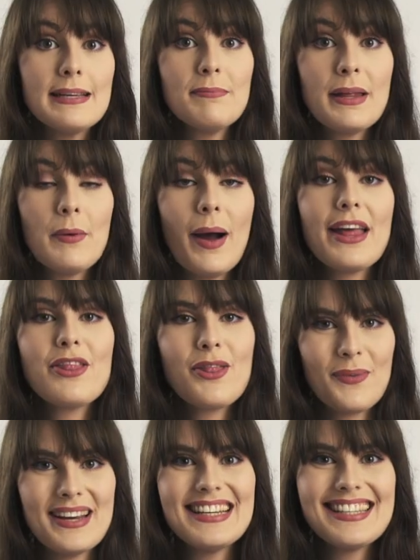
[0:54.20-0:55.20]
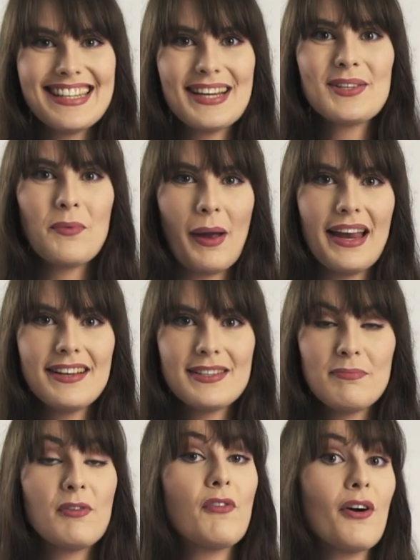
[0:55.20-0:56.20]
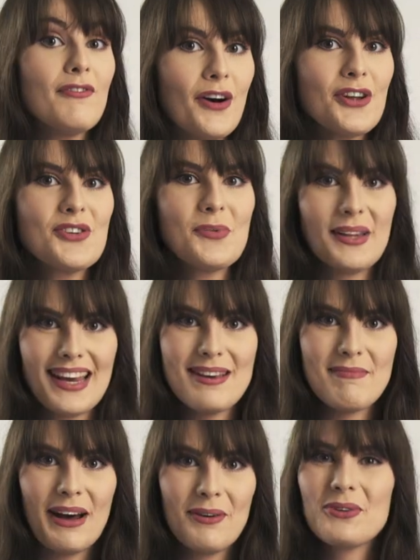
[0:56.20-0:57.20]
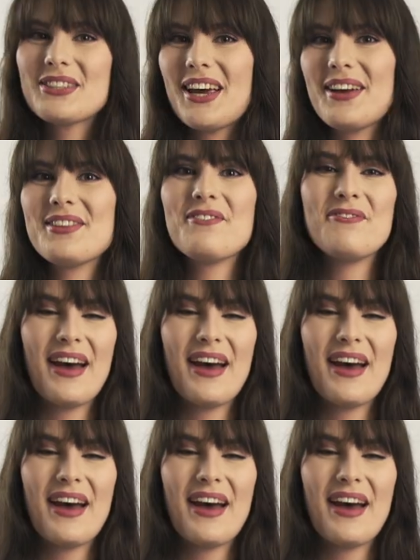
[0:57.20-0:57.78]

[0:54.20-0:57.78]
simply wait 3 to 6 weeks before a virtual email will tell you the